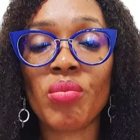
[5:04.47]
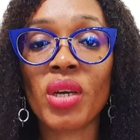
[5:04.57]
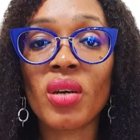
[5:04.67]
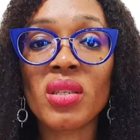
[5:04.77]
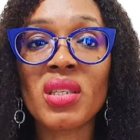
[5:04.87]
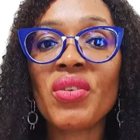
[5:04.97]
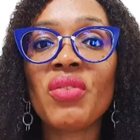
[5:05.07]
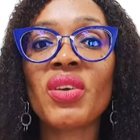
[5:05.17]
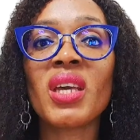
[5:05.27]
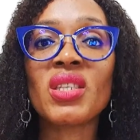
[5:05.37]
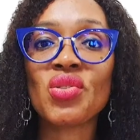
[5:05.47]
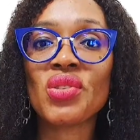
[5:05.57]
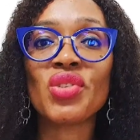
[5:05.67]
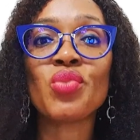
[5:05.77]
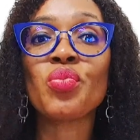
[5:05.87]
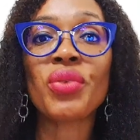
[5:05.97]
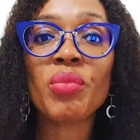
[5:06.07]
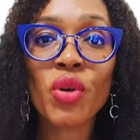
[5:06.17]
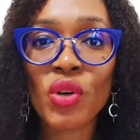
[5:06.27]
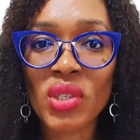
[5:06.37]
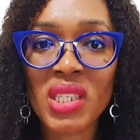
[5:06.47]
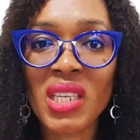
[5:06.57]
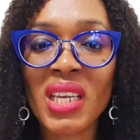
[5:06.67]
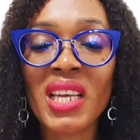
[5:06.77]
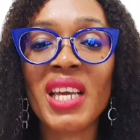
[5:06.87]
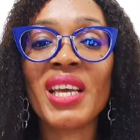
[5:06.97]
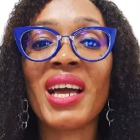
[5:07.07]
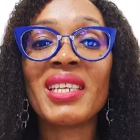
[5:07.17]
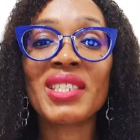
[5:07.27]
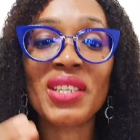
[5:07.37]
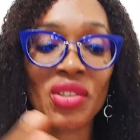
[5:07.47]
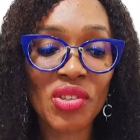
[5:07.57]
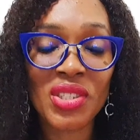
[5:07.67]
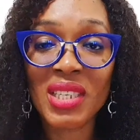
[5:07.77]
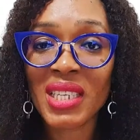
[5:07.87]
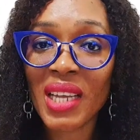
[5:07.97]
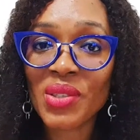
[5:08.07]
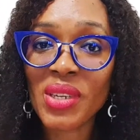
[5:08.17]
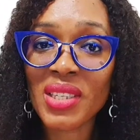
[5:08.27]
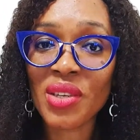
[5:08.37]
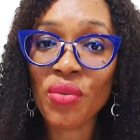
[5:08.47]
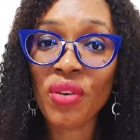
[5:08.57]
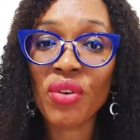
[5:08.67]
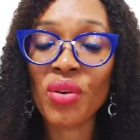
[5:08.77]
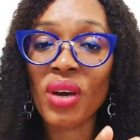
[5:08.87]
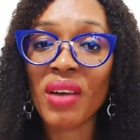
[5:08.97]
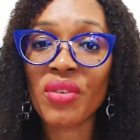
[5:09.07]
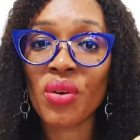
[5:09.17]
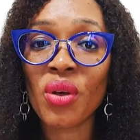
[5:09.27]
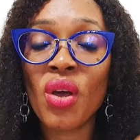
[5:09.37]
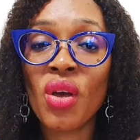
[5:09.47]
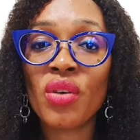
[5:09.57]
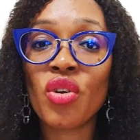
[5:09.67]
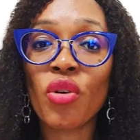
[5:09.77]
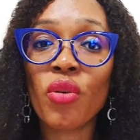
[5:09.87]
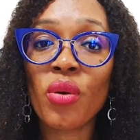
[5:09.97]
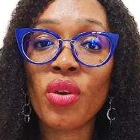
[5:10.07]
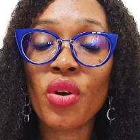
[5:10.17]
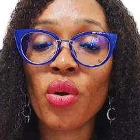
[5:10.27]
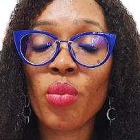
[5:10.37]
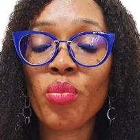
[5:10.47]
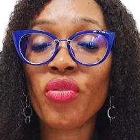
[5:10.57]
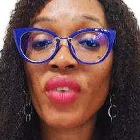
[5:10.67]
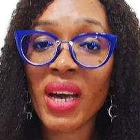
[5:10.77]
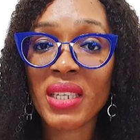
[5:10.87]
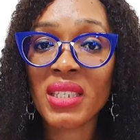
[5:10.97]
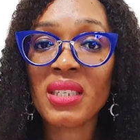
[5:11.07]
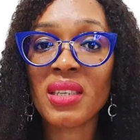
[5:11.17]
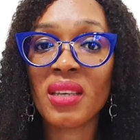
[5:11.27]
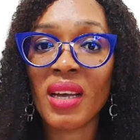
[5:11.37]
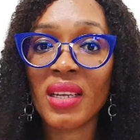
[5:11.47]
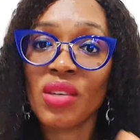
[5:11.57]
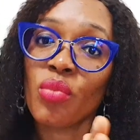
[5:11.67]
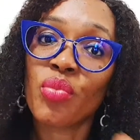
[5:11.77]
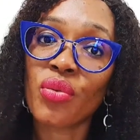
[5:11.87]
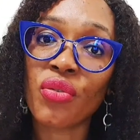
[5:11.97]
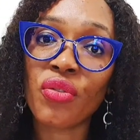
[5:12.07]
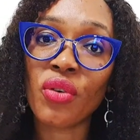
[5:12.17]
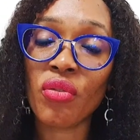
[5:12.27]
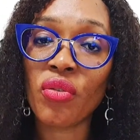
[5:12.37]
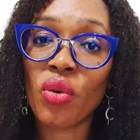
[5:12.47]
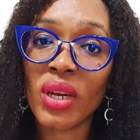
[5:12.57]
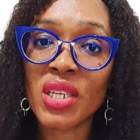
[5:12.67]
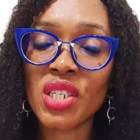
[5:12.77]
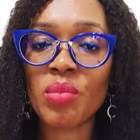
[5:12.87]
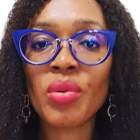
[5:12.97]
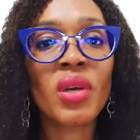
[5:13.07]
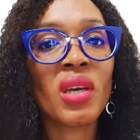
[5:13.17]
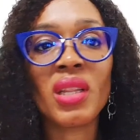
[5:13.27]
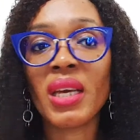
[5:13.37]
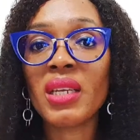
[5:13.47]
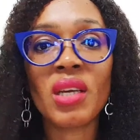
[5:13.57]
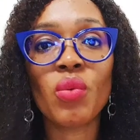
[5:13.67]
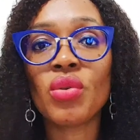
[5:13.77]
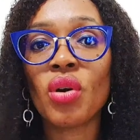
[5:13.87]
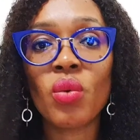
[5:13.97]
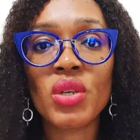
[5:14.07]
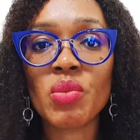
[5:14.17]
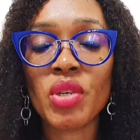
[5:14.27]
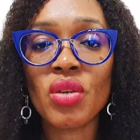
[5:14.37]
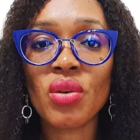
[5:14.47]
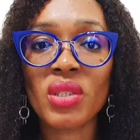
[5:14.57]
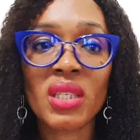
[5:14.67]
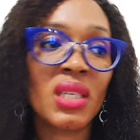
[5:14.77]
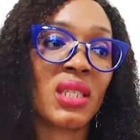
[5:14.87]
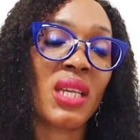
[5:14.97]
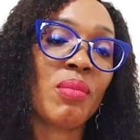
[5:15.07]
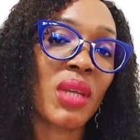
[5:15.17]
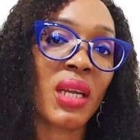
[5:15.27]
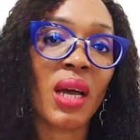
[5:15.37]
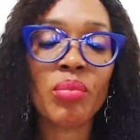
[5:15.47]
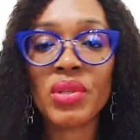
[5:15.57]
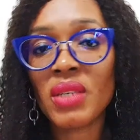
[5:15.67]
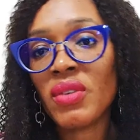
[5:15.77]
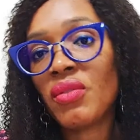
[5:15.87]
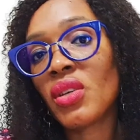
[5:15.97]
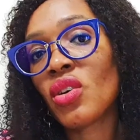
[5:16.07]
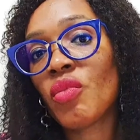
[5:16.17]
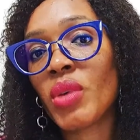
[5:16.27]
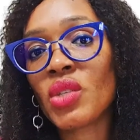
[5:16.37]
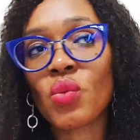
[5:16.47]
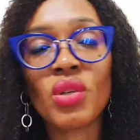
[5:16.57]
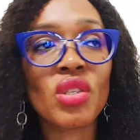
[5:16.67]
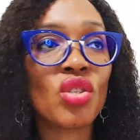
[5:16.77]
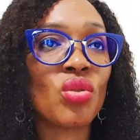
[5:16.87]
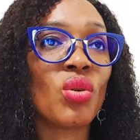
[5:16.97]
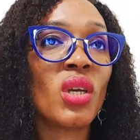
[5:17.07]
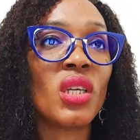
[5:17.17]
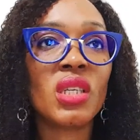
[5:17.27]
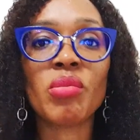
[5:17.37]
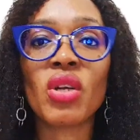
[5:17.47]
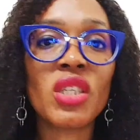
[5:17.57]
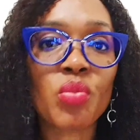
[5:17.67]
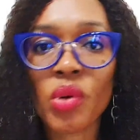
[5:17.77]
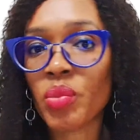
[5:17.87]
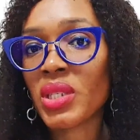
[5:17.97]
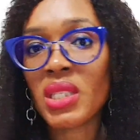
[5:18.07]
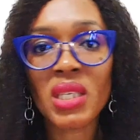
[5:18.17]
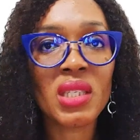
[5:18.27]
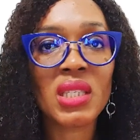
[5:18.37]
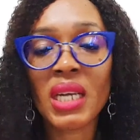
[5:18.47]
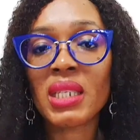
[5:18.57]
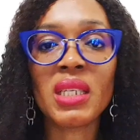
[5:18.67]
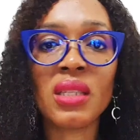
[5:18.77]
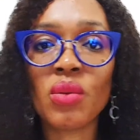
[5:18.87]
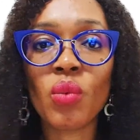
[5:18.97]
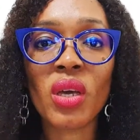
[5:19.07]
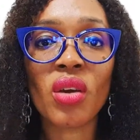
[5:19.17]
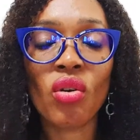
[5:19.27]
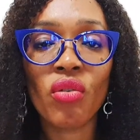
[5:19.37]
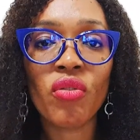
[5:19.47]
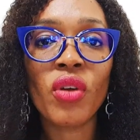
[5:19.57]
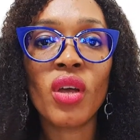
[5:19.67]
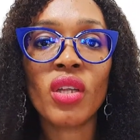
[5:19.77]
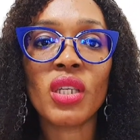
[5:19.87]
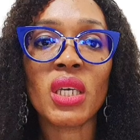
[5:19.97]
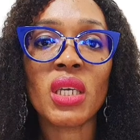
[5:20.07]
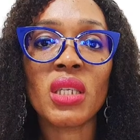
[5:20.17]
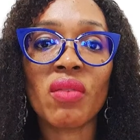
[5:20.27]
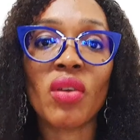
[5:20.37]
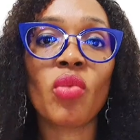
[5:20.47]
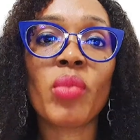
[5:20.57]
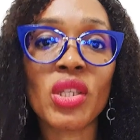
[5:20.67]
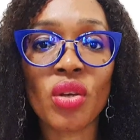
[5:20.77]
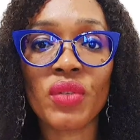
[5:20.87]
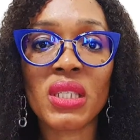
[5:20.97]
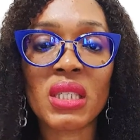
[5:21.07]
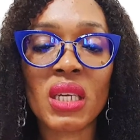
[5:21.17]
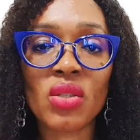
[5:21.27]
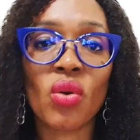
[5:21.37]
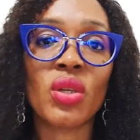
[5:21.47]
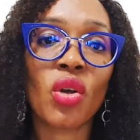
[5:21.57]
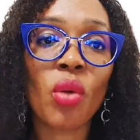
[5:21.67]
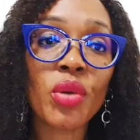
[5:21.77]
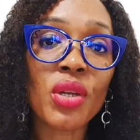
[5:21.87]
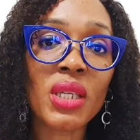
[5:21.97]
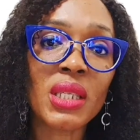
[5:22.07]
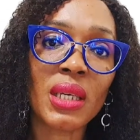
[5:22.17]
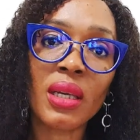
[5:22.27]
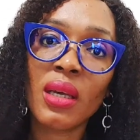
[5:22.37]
Because even if you get to the Supreme Court and the title is in your favor, you have your facts and your proof of ownership, then it would always be yours. Same thing happens even if the government wants to demolish properties standing in the way of the development of the state or the community.